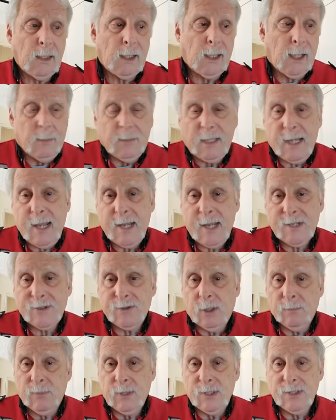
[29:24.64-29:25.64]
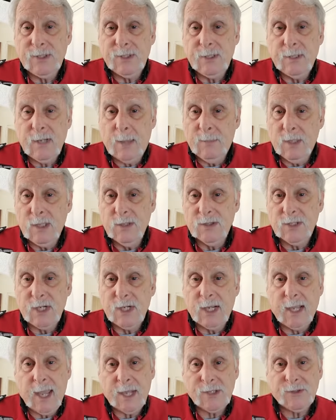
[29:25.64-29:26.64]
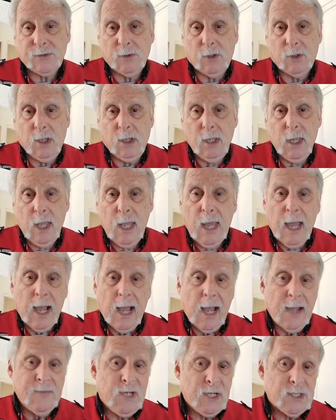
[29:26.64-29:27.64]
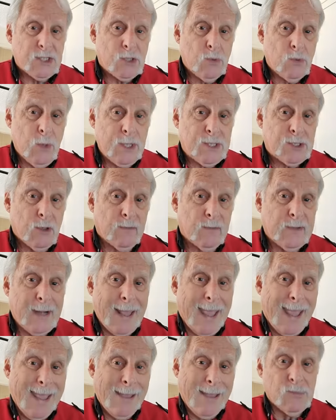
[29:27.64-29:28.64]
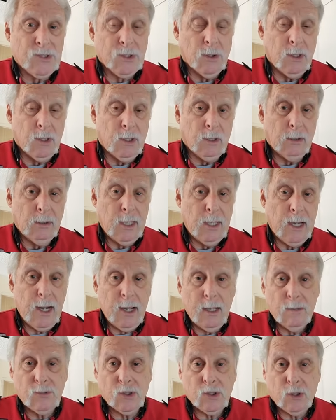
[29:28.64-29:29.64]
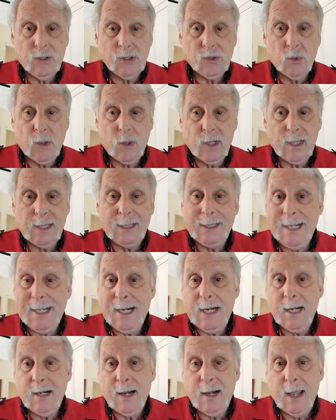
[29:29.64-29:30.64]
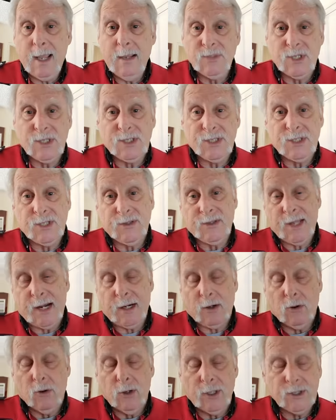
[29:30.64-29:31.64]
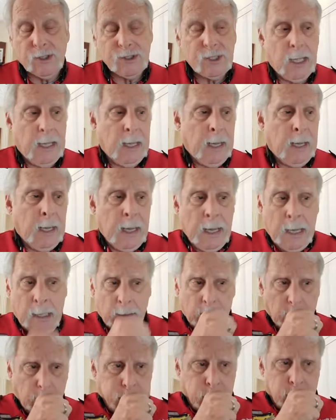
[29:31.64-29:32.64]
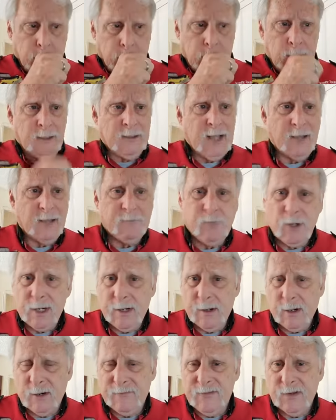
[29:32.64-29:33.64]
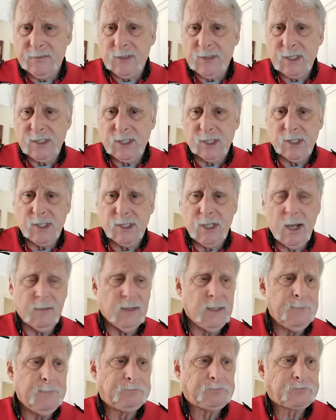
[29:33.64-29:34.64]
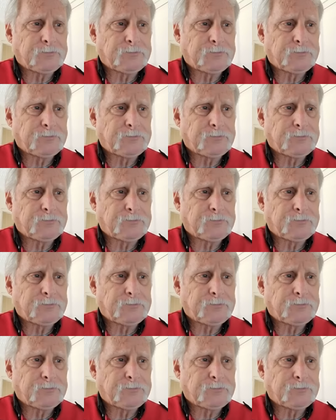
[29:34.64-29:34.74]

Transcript: I'm a Castrol person. I've been using Castrol. I've just switched over to AMSOIL, and AMSOIL is one of the leading names in synthetic oils. I put it in our 56 Chevy,